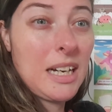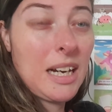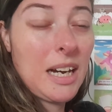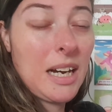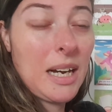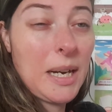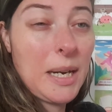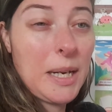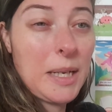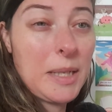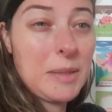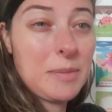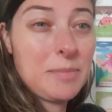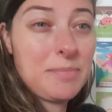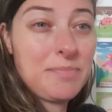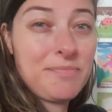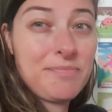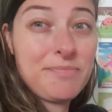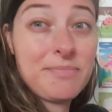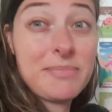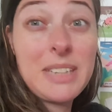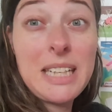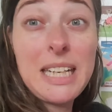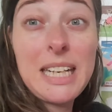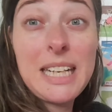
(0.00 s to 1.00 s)

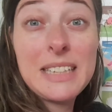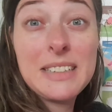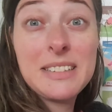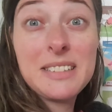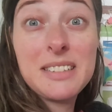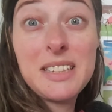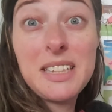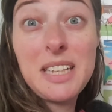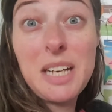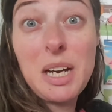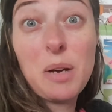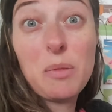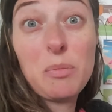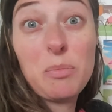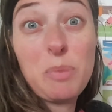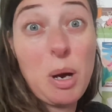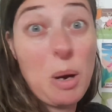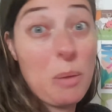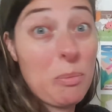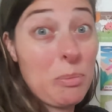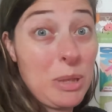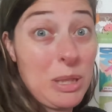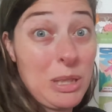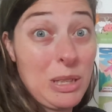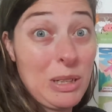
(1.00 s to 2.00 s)
Let's see how
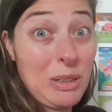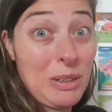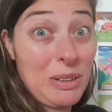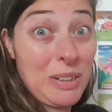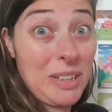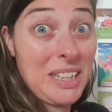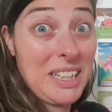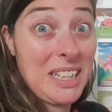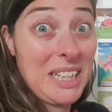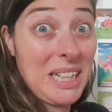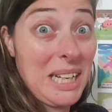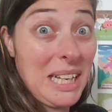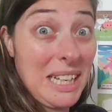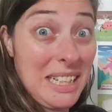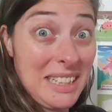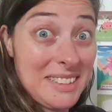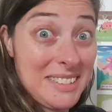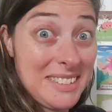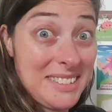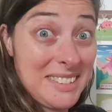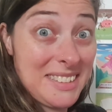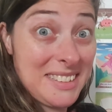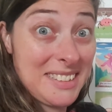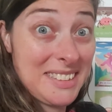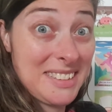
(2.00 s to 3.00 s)
popular it
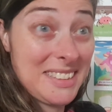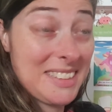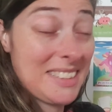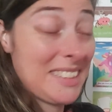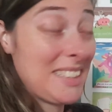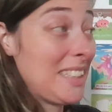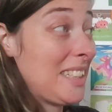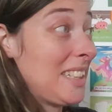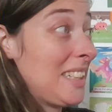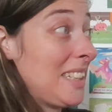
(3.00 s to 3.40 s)
is.